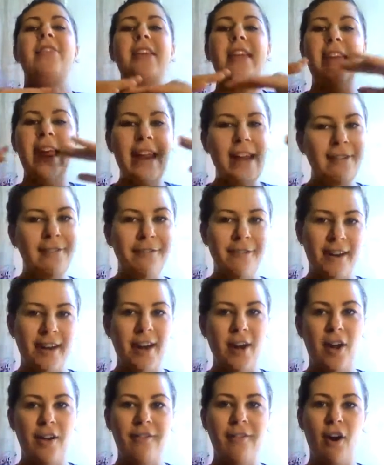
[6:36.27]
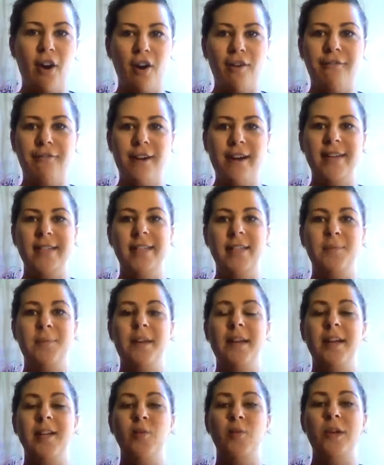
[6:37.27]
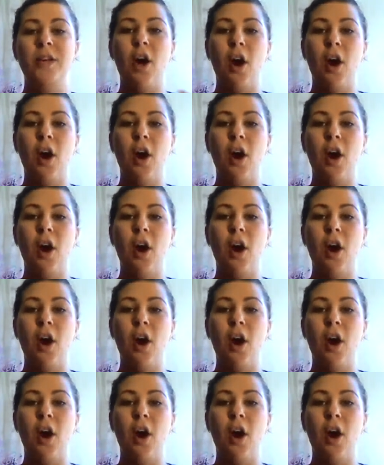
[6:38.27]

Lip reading: the infinite of all phrases, because we